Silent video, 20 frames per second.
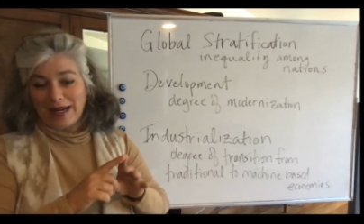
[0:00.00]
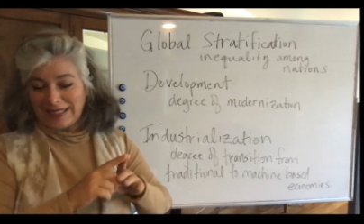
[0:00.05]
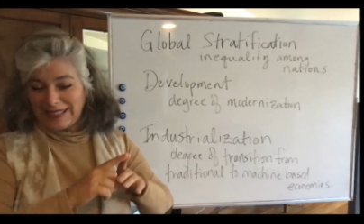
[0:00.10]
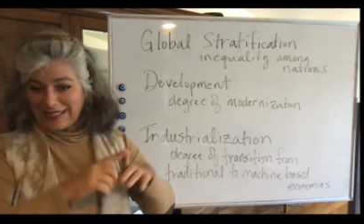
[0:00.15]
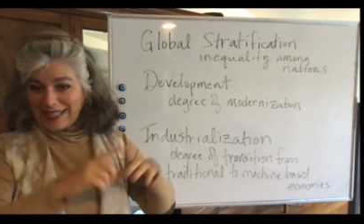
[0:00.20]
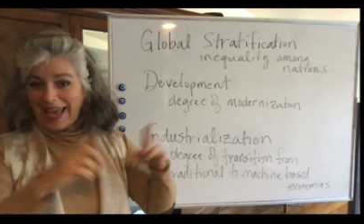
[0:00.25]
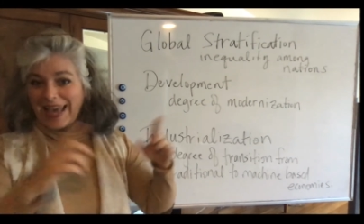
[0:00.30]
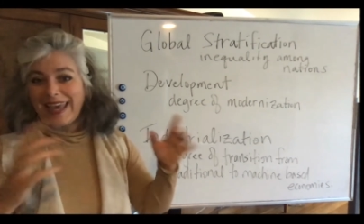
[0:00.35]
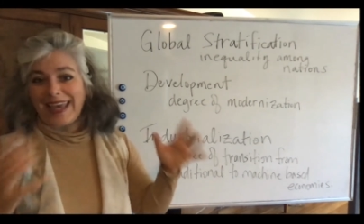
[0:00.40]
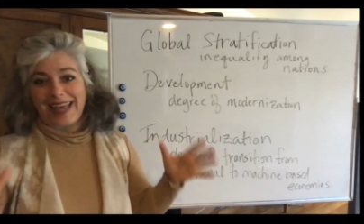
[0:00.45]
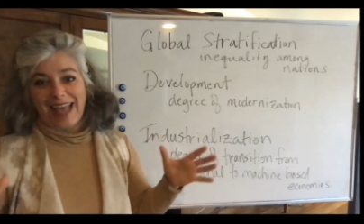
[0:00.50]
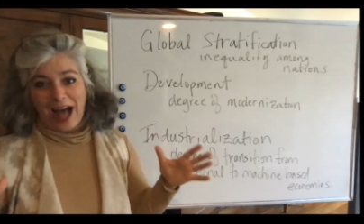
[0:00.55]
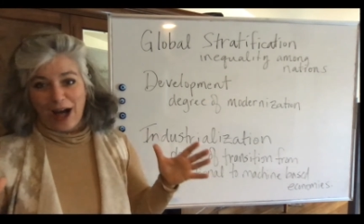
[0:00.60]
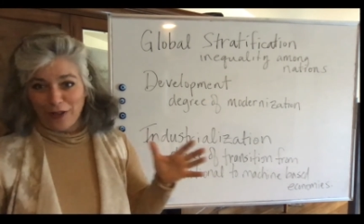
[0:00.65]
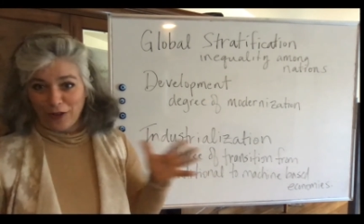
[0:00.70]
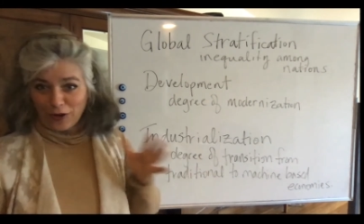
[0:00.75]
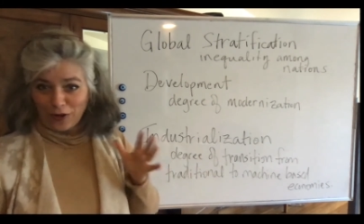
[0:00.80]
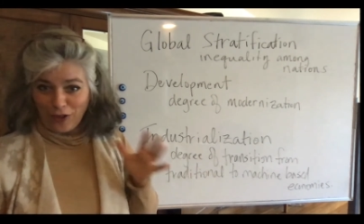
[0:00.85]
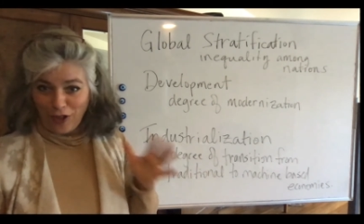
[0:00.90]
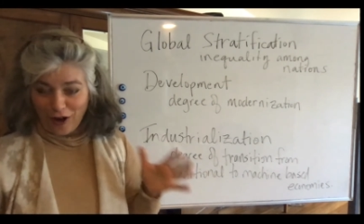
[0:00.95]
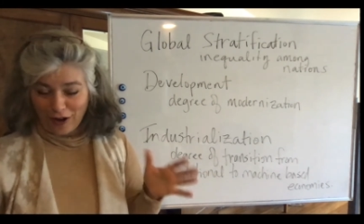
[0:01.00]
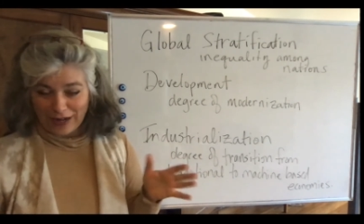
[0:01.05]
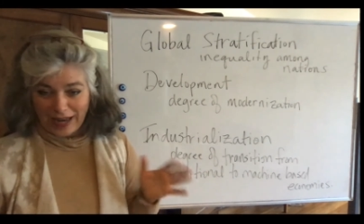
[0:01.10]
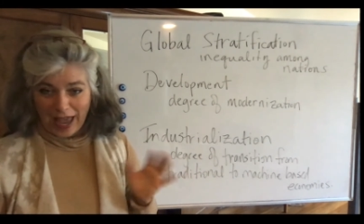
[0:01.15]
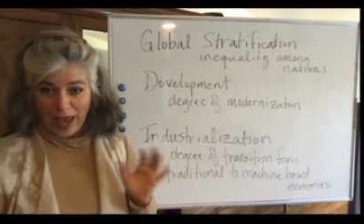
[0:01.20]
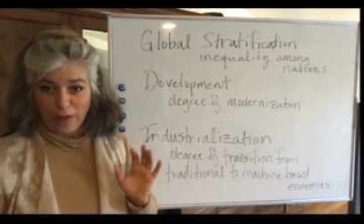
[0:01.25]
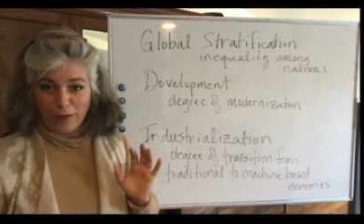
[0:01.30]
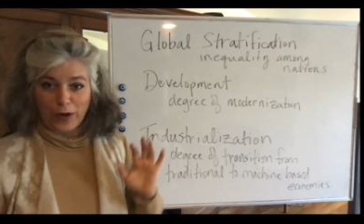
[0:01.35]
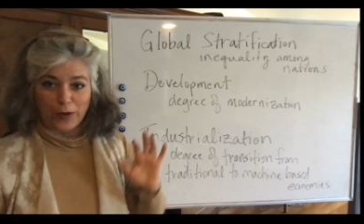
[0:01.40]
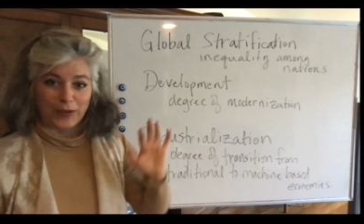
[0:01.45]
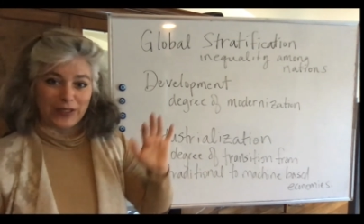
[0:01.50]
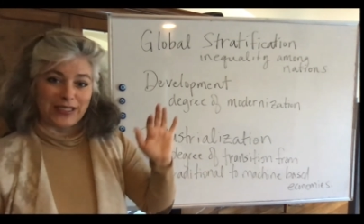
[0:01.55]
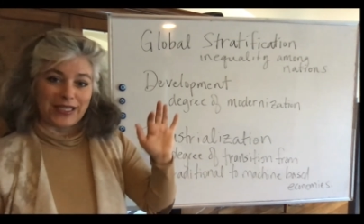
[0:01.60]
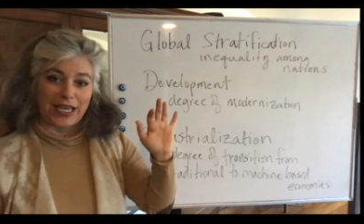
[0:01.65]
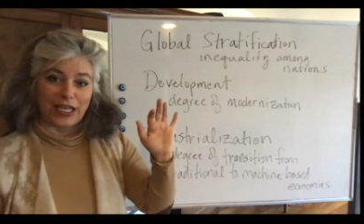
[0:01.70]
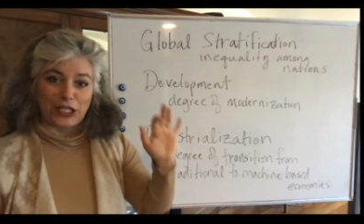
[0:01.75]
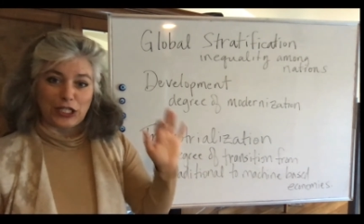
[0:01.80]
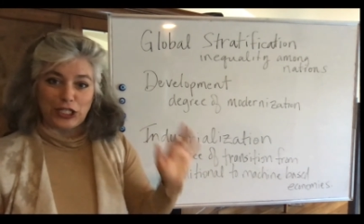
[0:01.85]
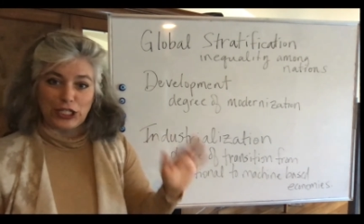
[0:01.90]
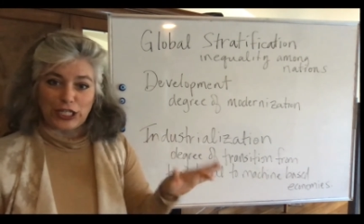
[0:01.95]
saying out their long name. We would
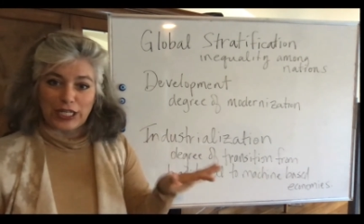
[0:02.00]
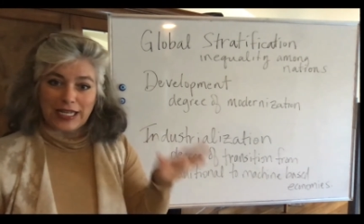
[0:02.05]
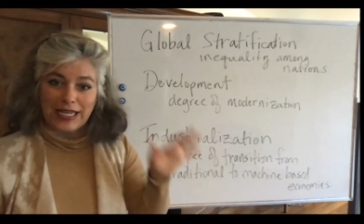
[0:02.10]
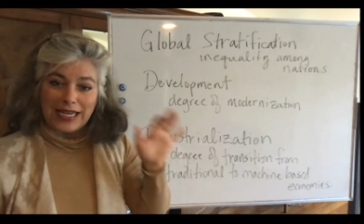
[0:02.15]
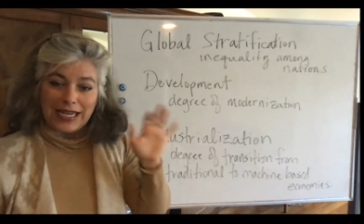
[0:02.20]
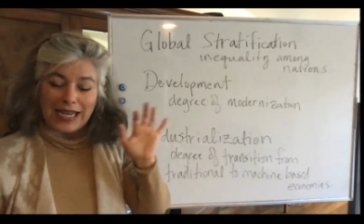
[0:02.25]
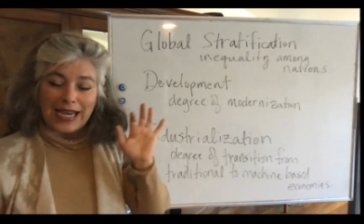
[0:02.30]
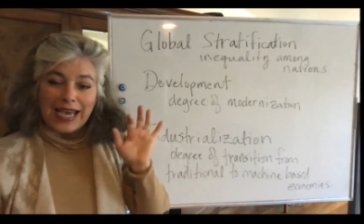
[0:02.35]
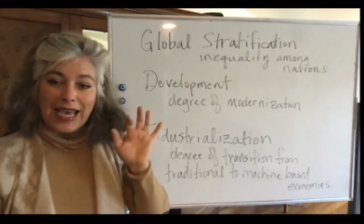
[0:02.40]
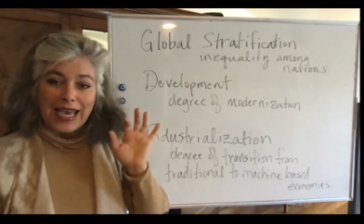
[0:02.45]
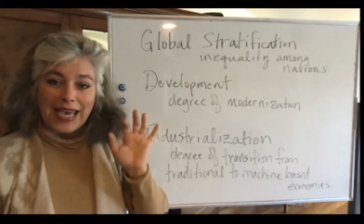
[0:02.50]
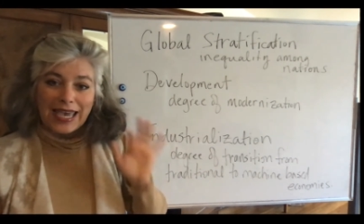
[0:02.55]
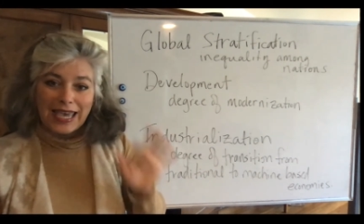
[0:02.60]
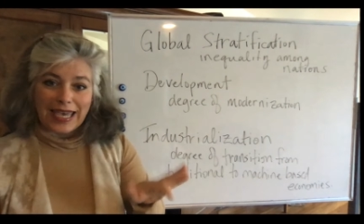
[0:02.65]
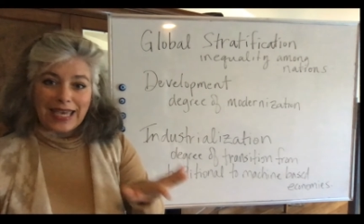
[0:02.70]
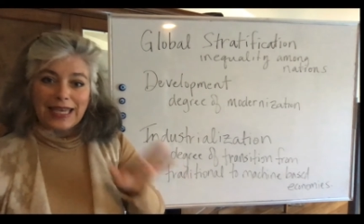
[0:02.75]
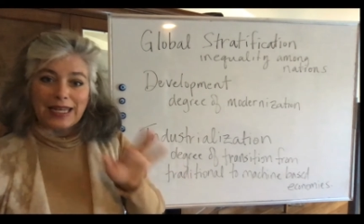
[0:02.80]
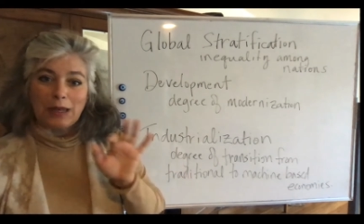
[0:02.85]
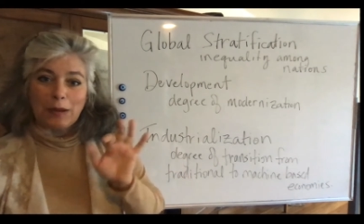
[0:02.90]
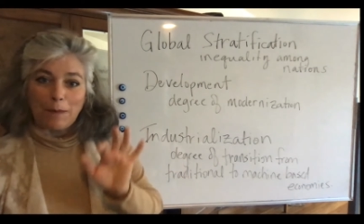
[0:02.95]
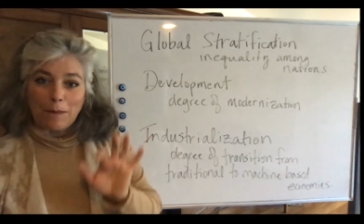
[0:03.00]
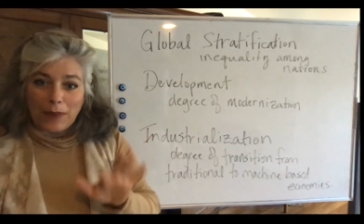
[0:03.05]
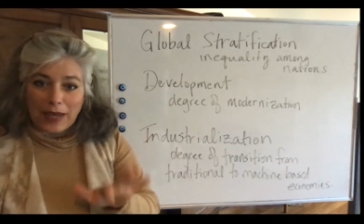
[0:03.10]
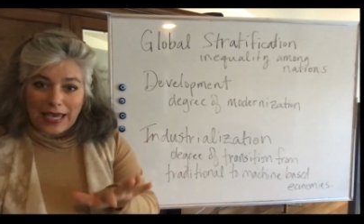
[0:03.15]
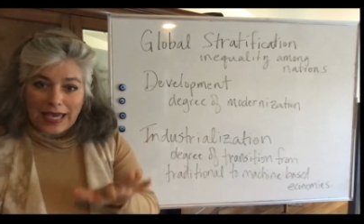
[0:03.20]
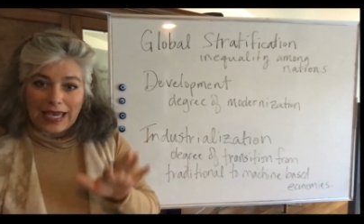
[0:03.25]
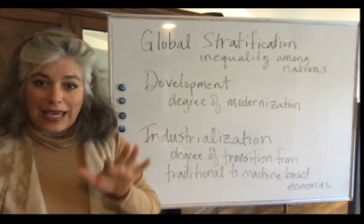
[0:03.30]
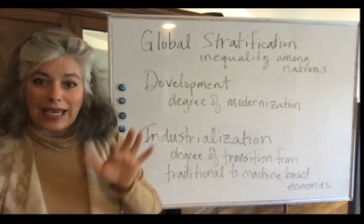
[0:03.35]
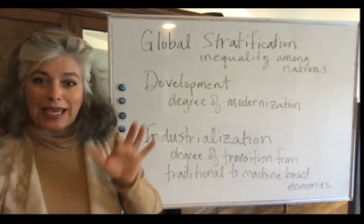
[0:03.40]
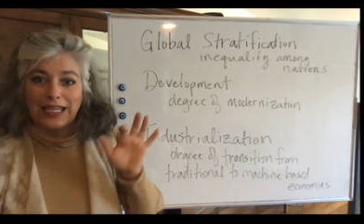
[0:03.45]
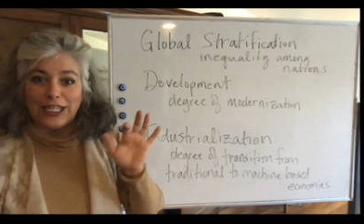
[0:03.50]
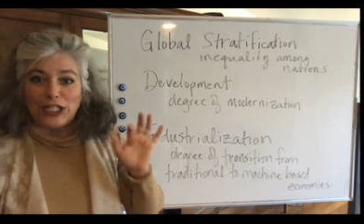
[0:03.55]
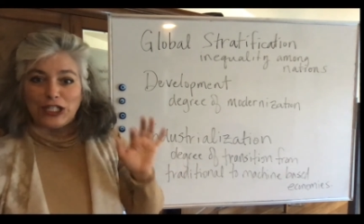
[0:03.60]
say GNP,